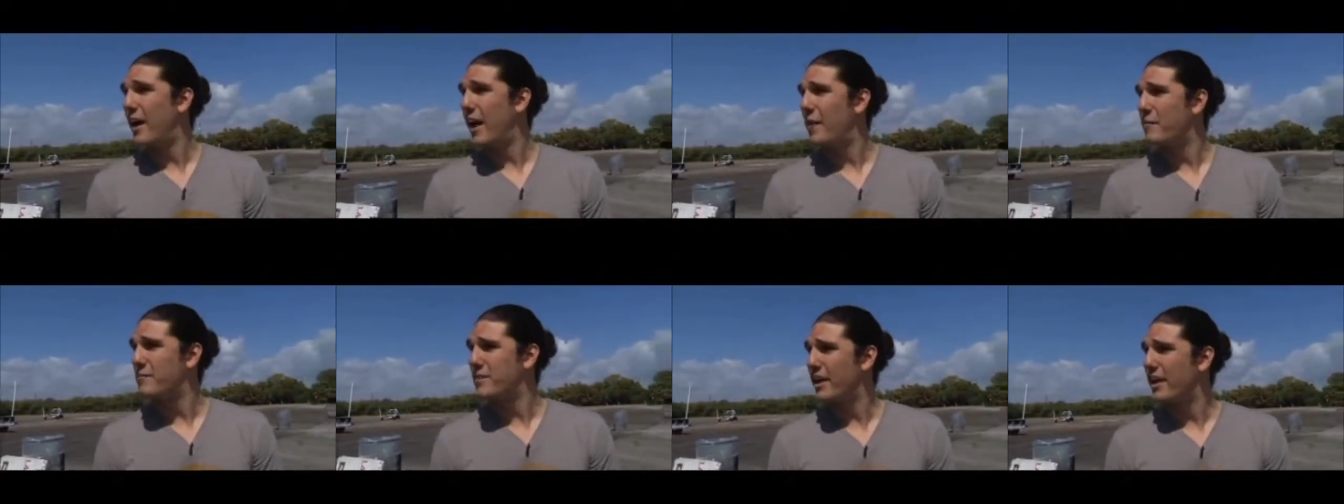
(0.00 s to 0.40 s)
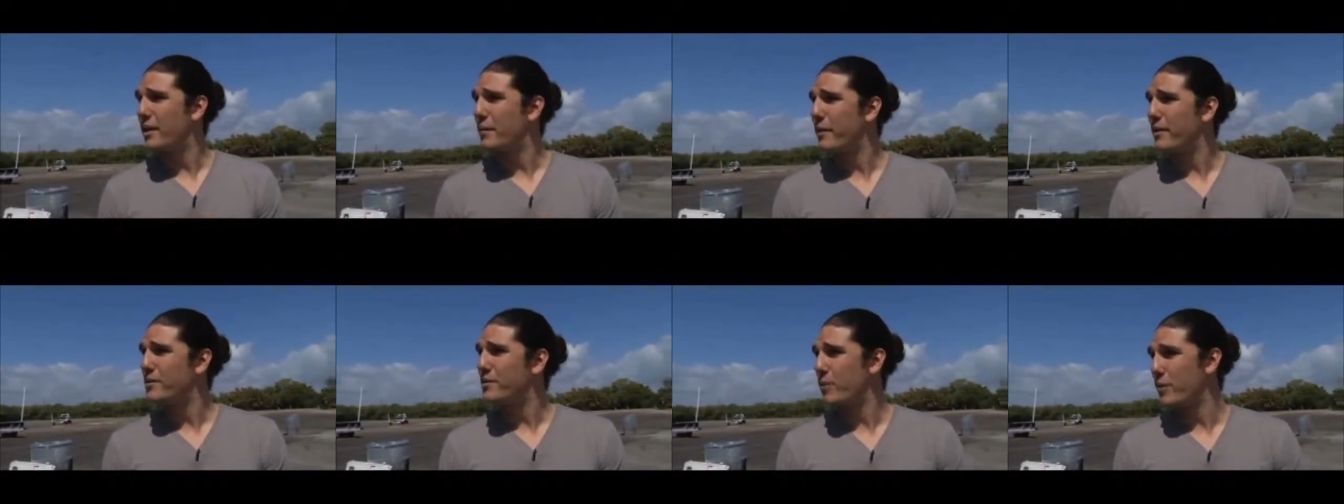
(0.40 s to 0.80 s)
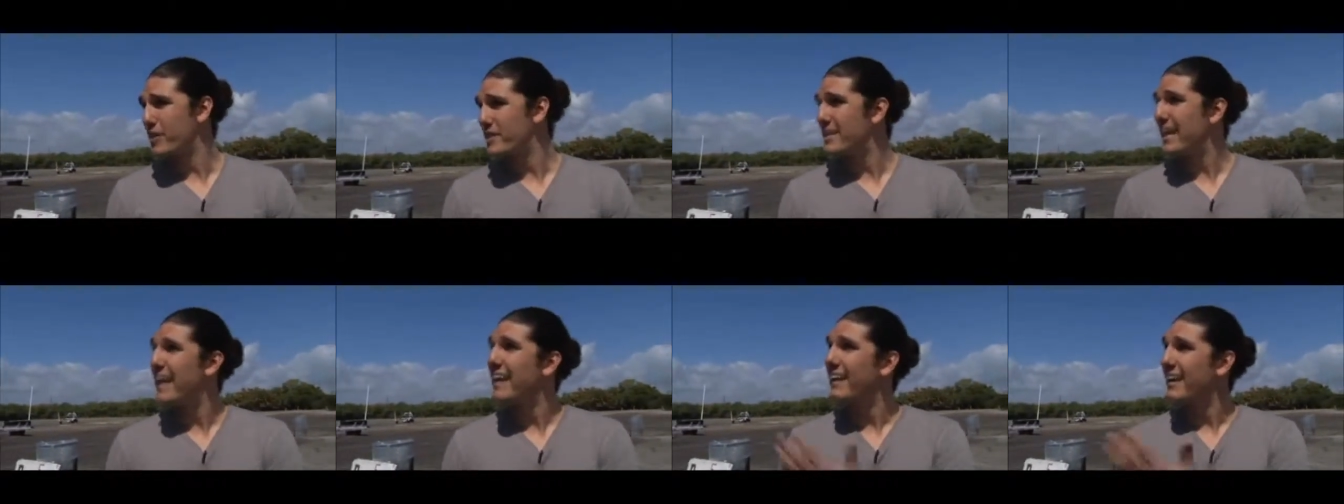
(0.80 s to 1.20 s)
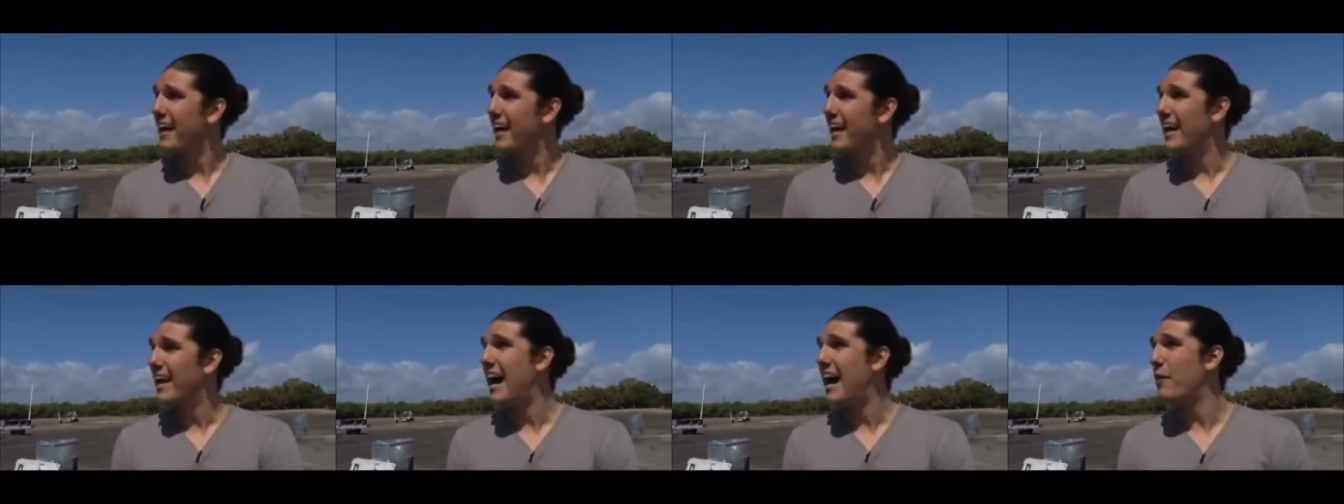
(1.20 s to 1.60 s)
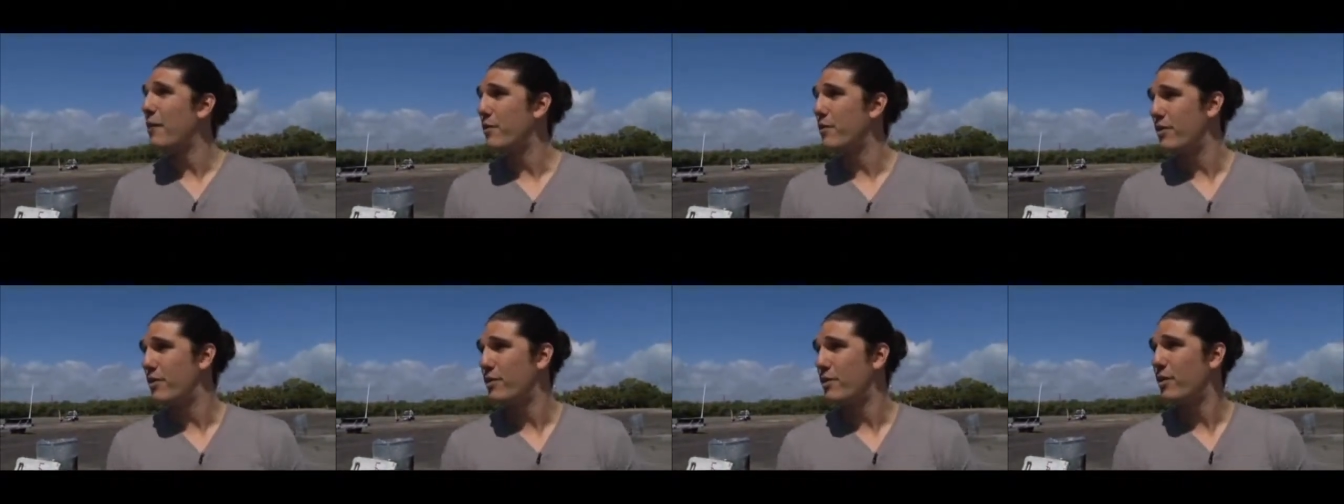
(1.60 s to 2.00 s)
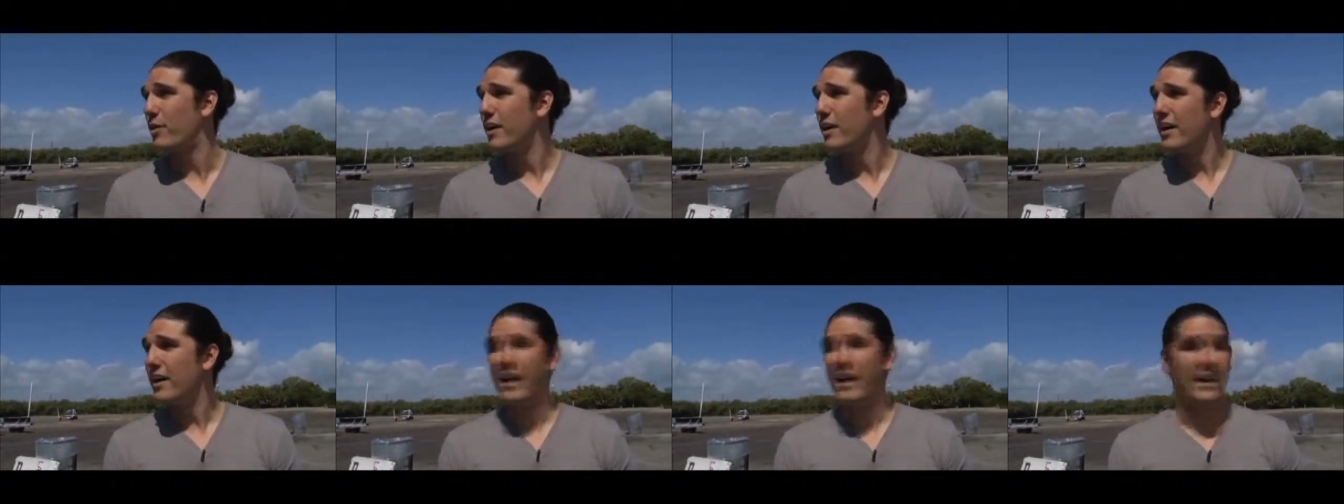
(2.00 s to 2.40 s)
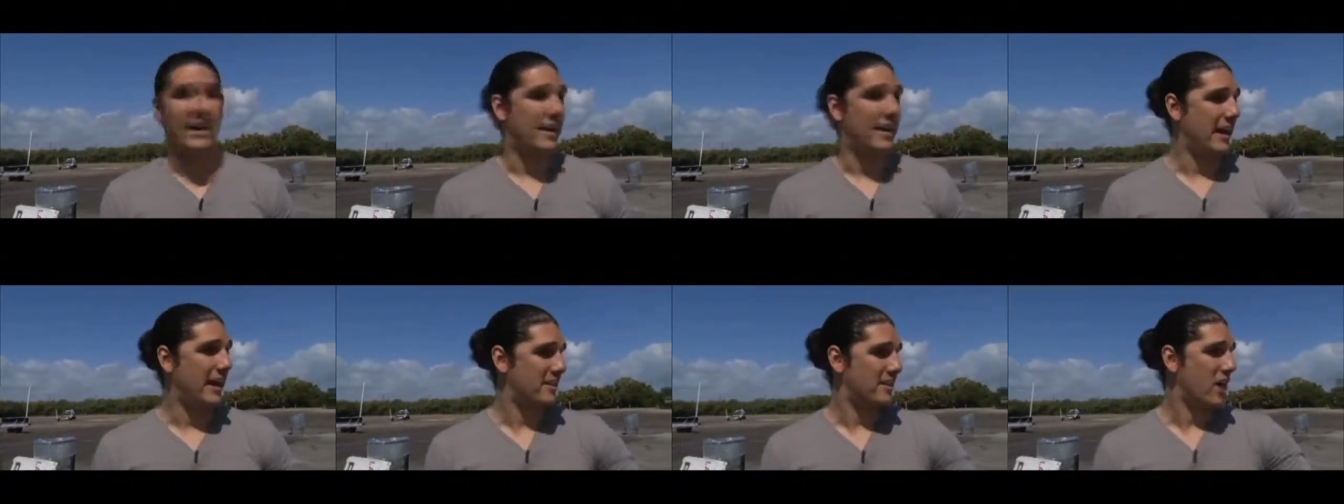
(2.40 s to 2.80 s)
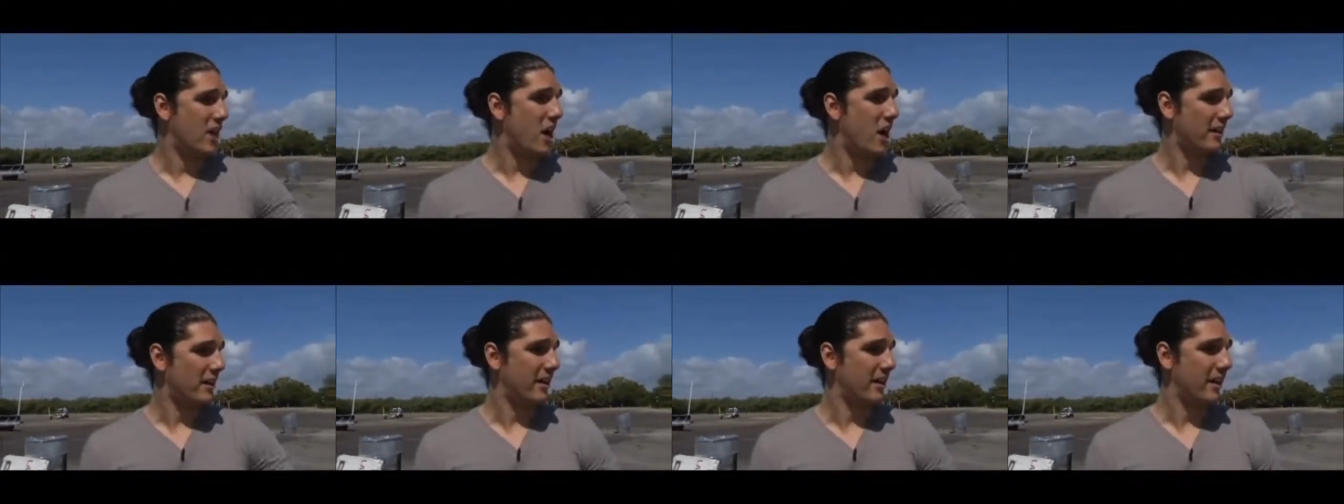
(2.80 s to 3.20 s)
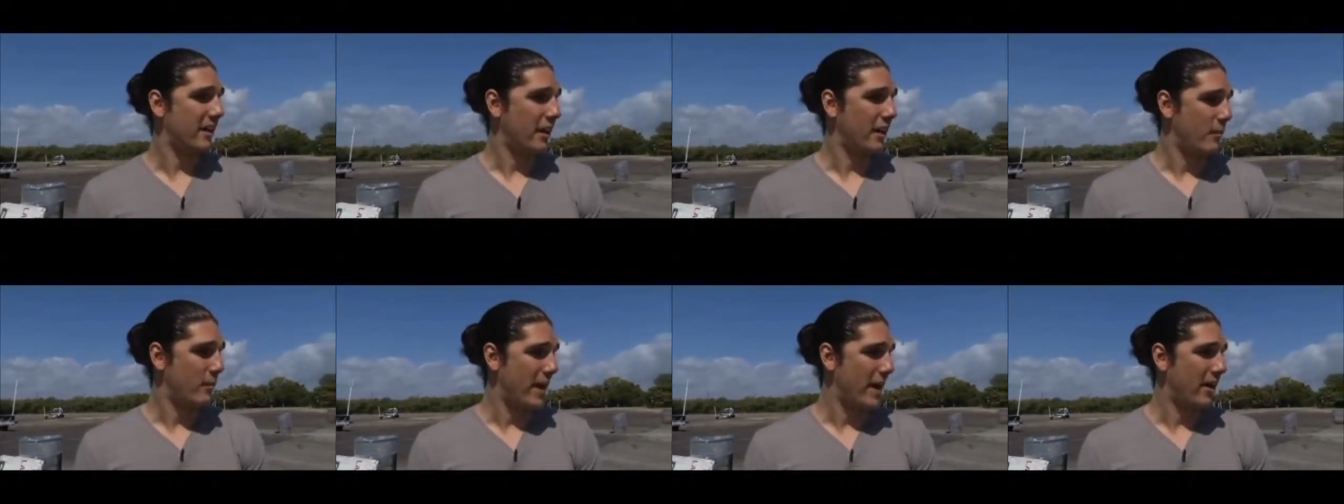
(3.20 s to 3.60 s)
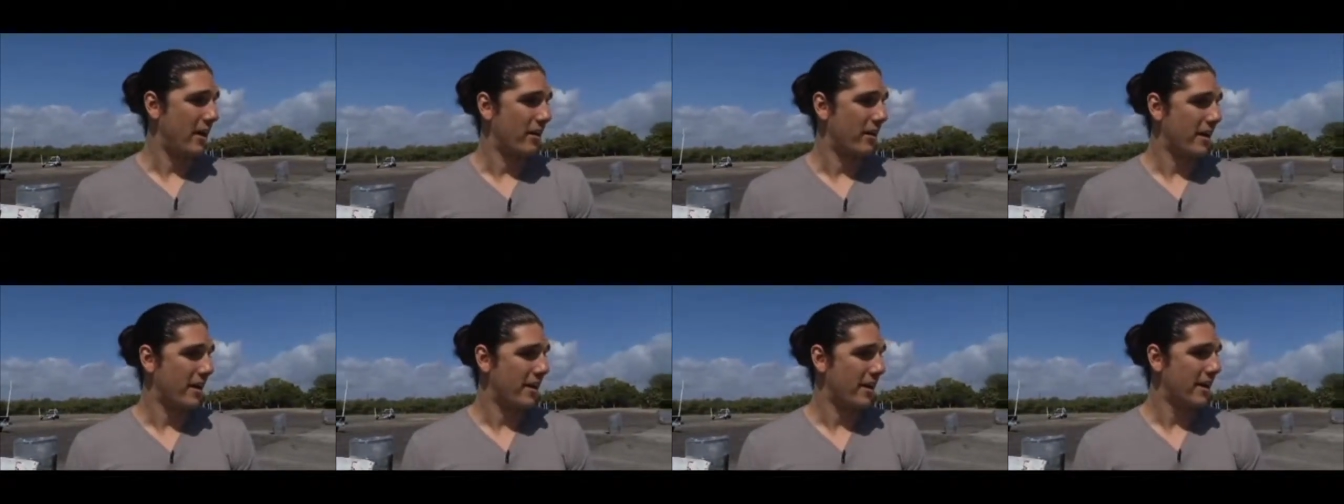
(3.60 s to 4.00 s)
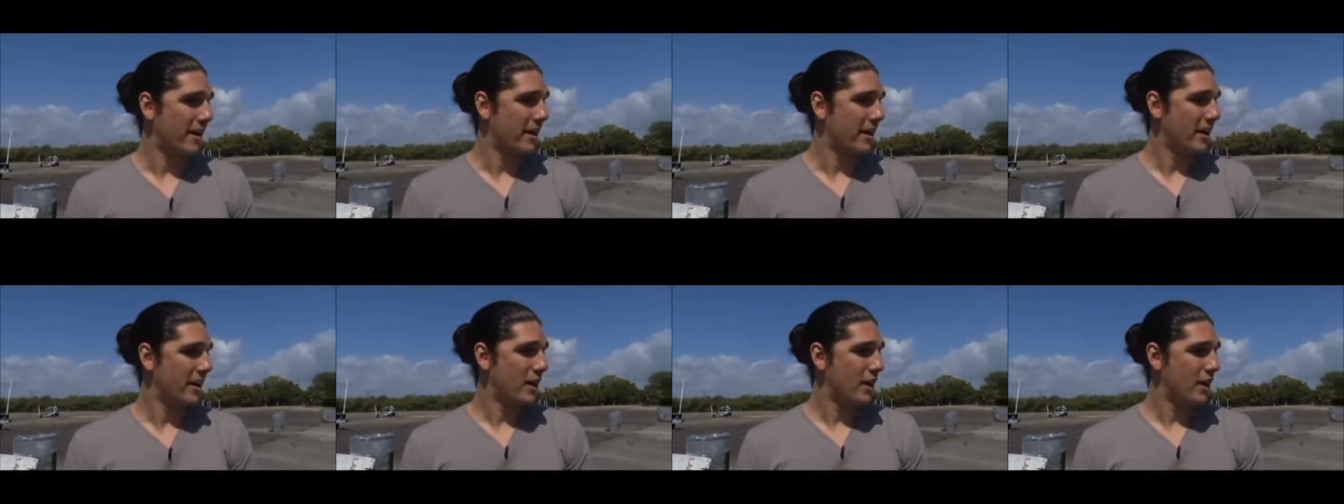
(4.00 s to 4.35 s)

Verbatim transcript: I am telling my story standing eye to eye with you, and, and talking about uh,